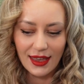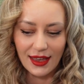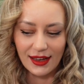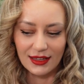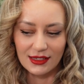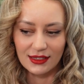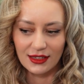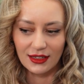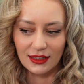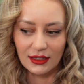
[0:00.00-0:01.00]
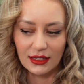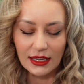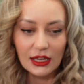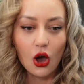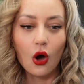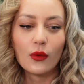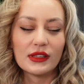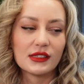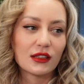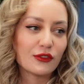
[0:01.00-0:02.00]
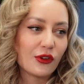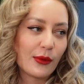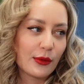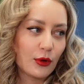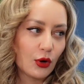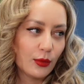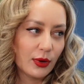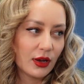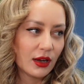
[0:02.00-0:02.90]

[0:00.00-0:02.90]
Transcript: And he always did the full mouth probe.